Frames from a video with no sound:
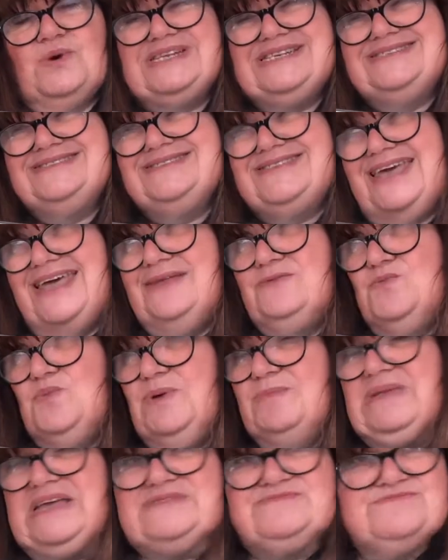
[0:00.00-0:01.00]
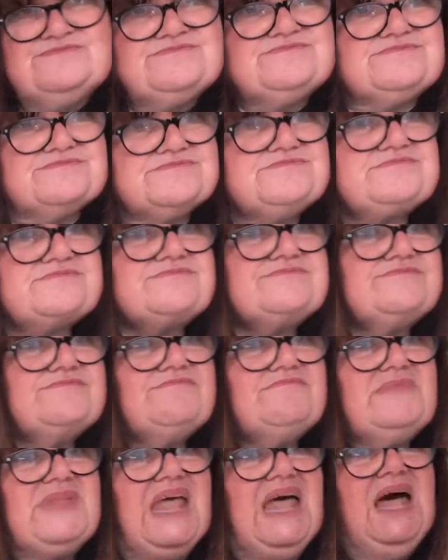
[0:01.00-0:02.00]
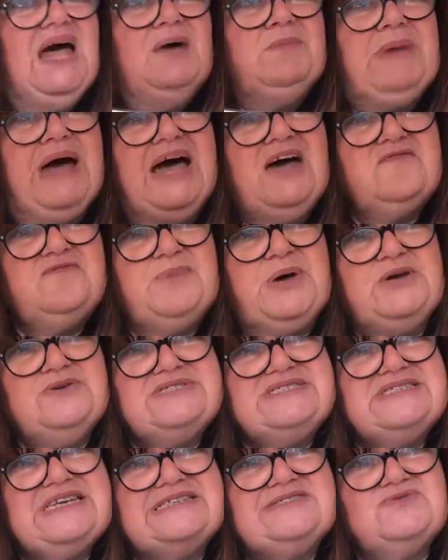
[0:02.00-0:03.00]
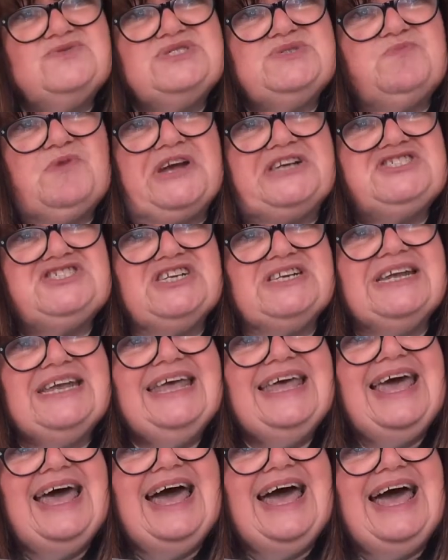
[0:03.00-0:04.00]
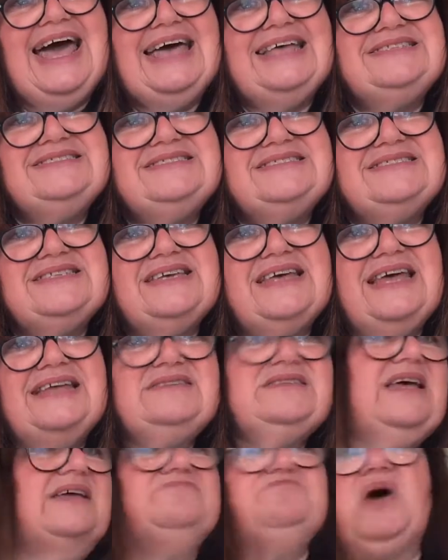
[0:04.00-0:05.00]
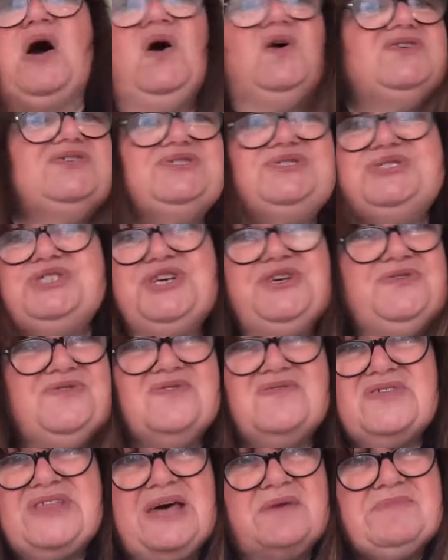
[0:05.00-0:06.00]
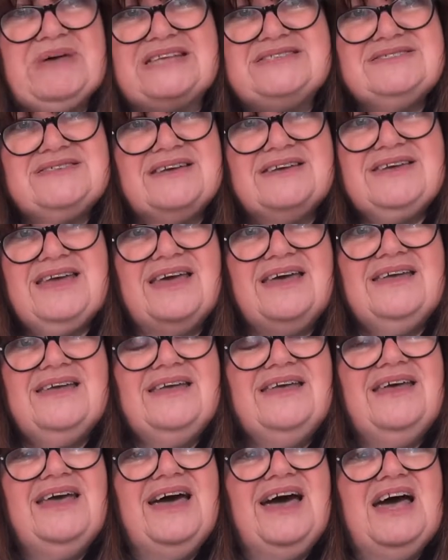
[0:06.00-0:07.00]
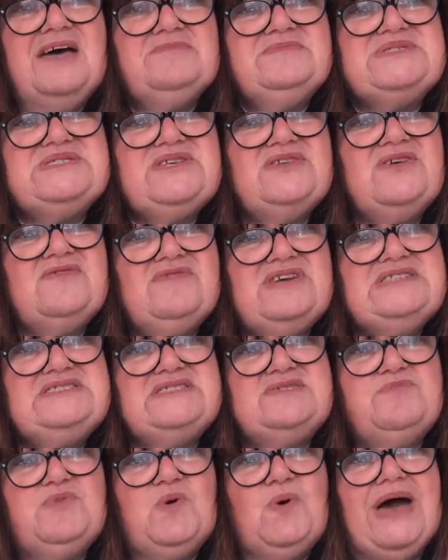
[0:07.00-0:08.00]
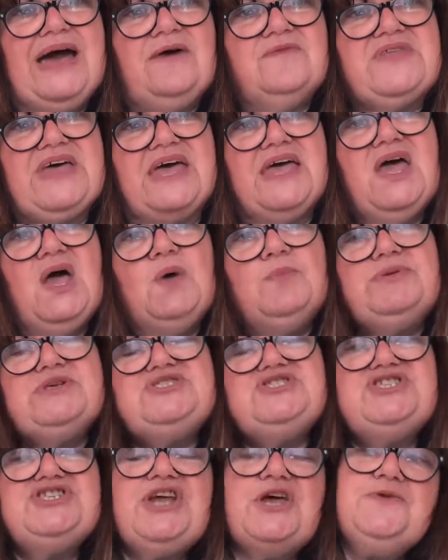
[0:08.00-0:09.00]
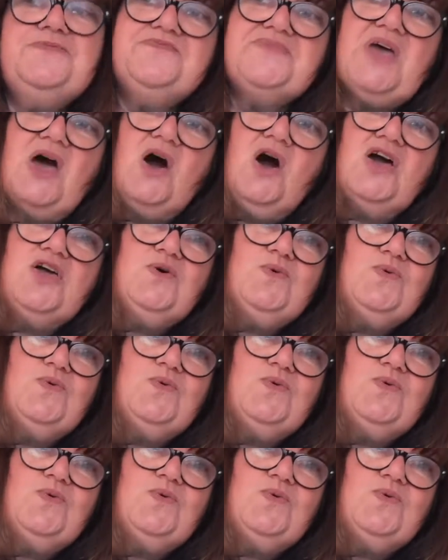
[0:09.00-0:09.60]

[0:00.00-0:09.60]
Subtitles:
10 women have postnatal depression, and partners too, for that matter. Yeah. So there is support out there. But, you know, I